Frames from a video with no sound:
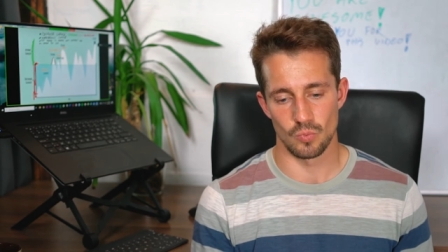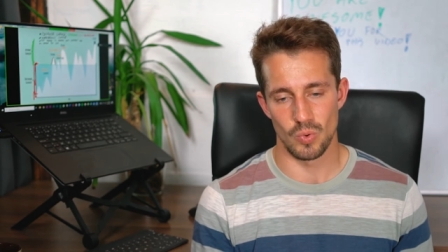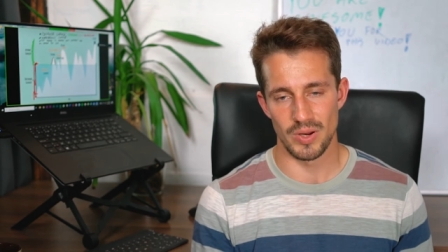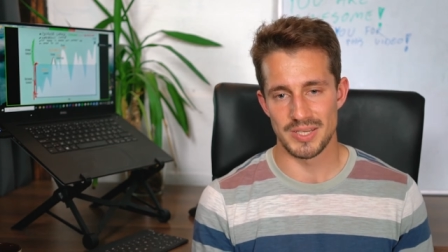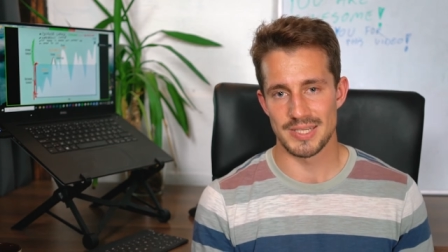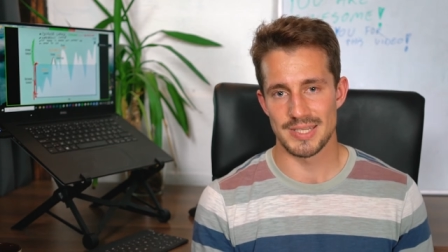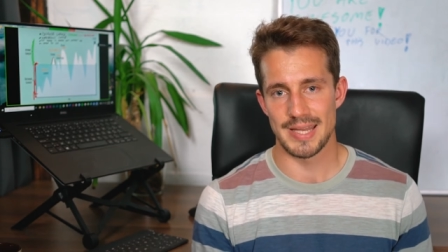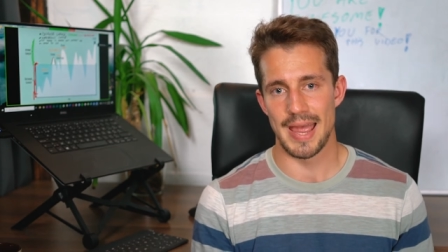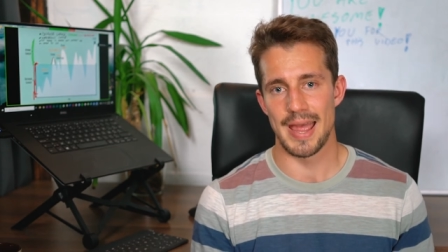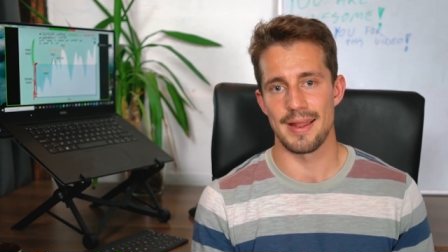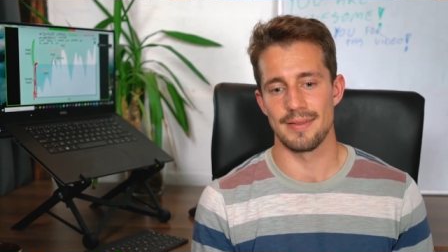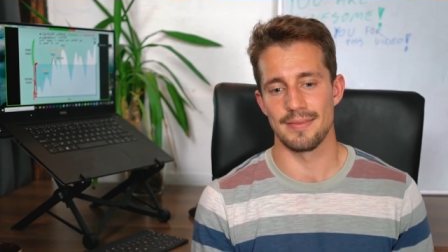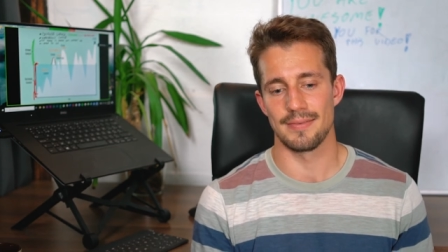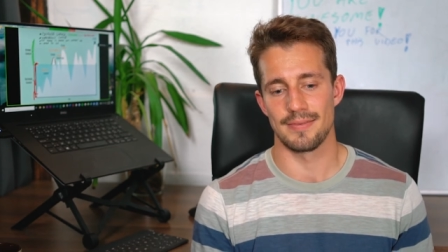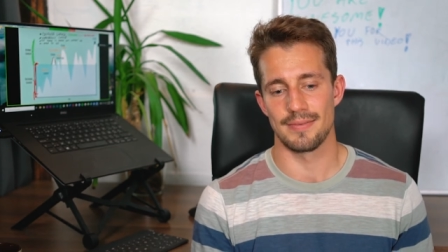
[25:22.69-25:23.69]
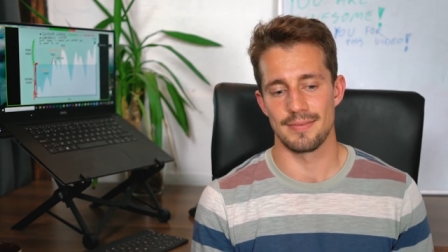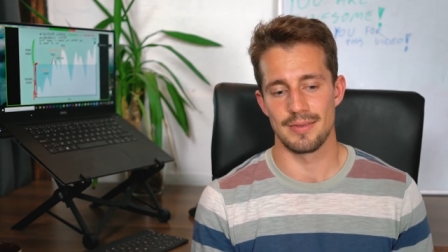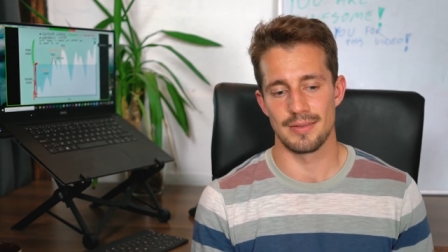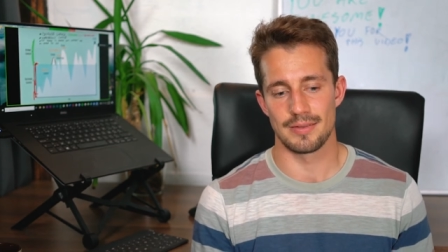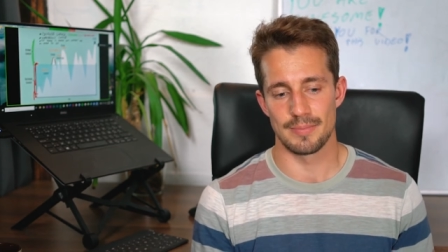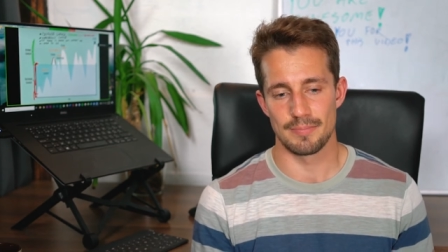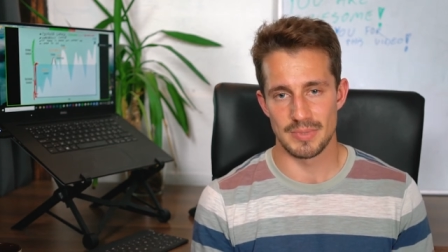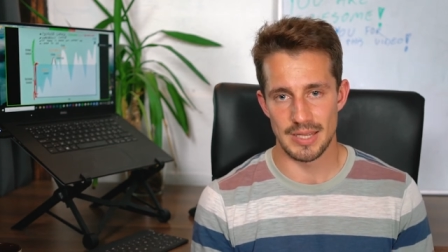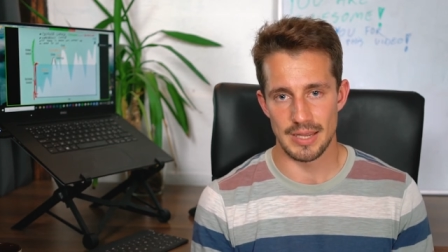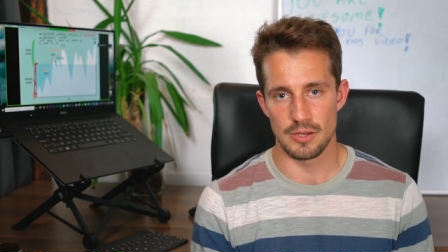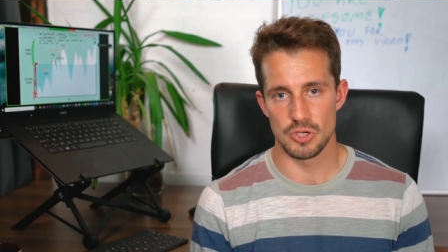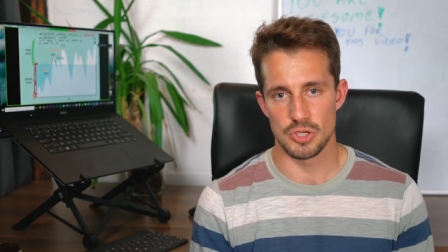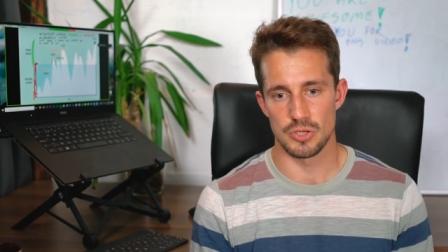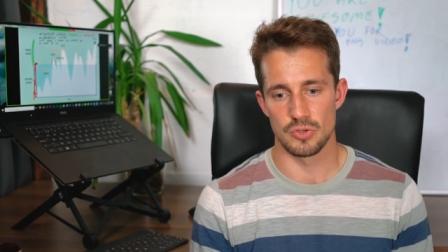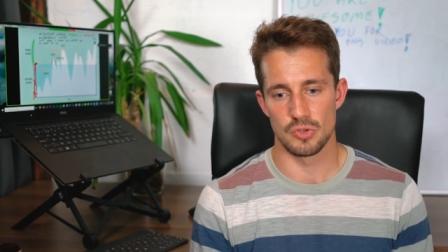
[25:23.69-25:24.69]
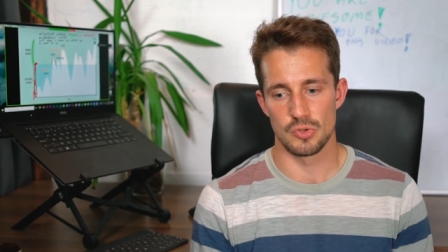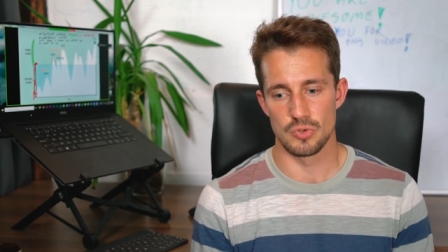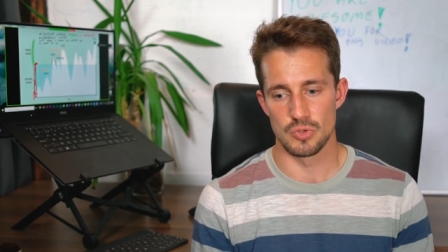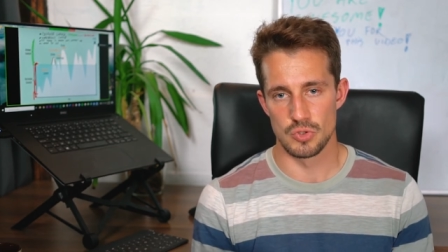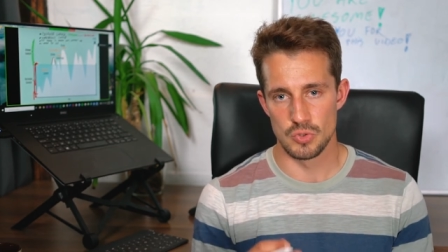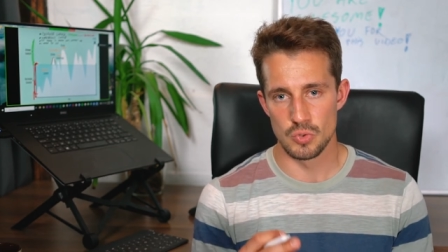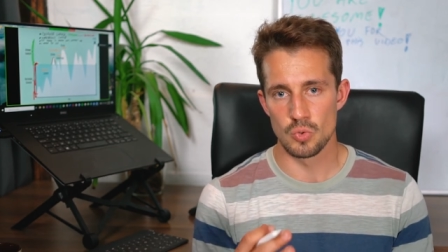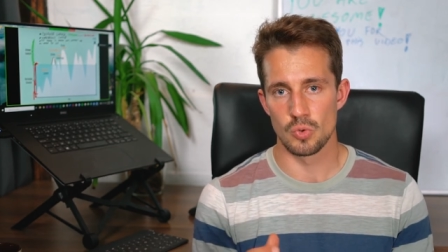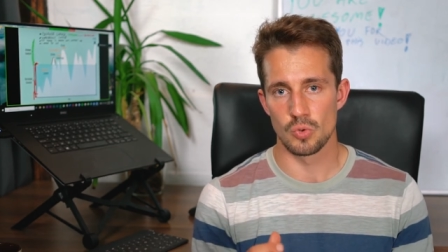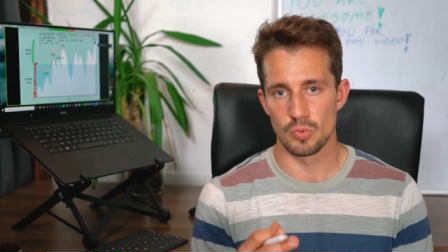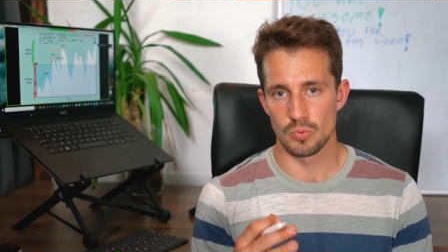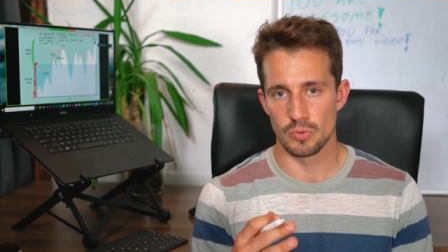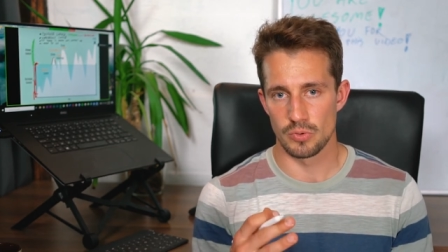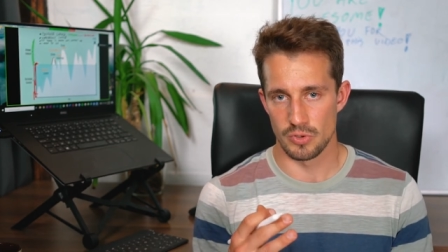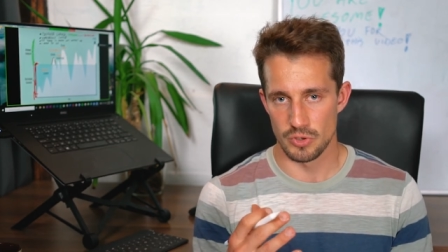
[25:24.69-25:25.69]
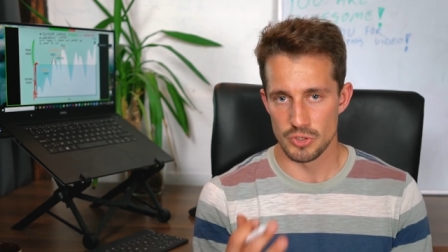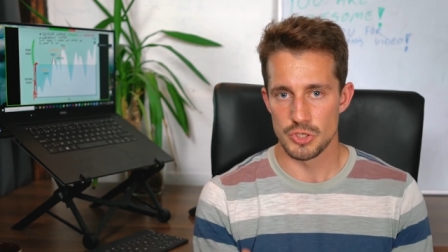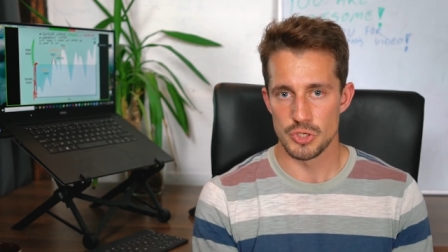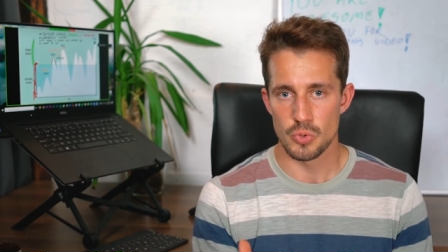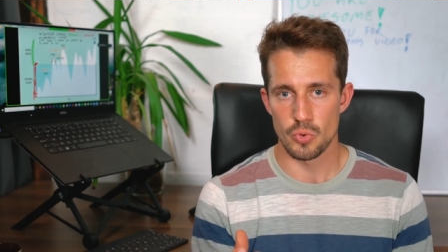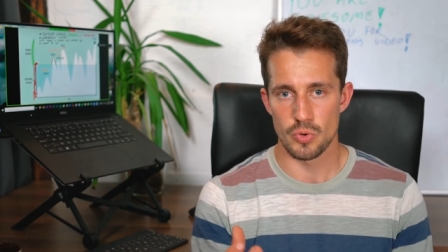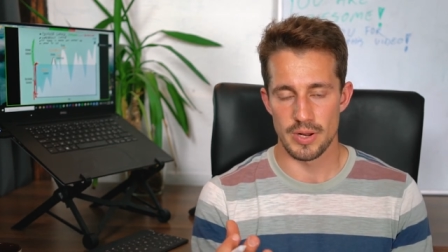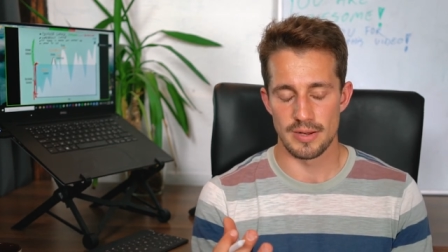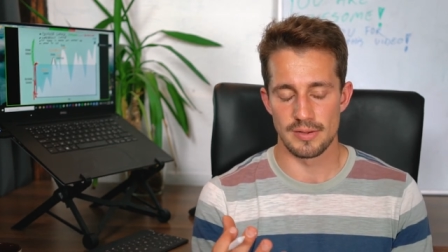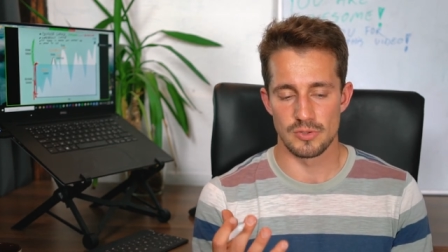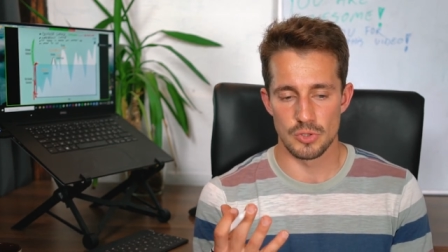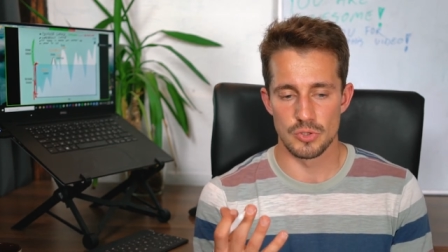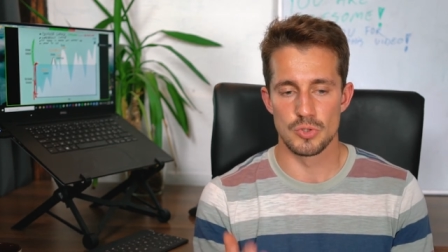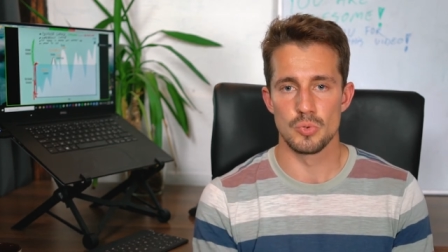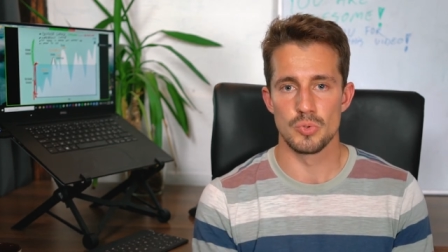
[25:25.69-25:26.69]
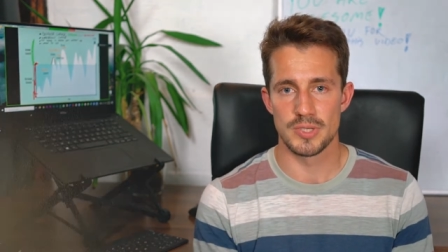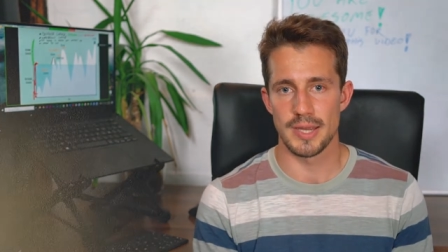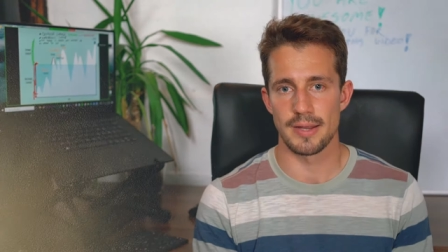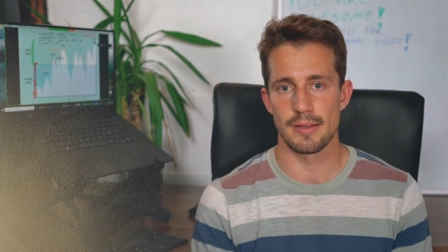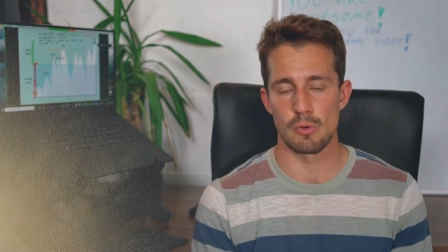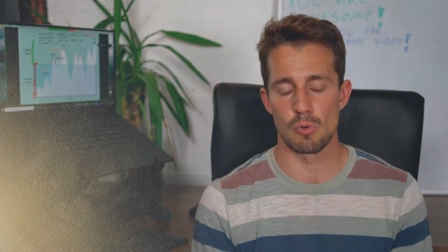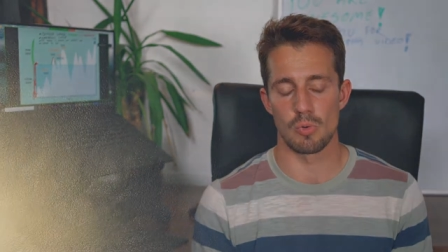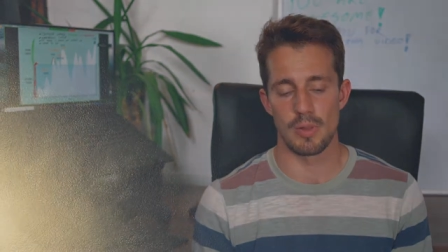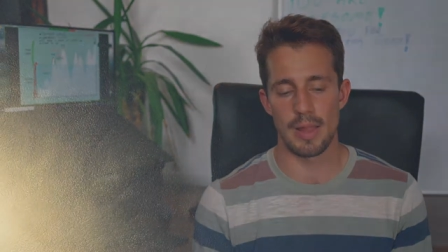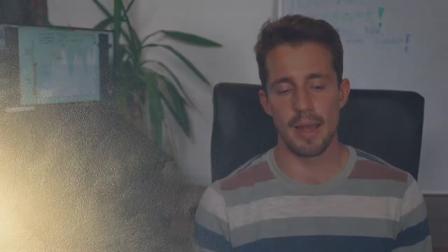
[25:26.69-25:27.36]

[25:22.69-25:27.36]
withstand the temptation to do can tune and to do take their own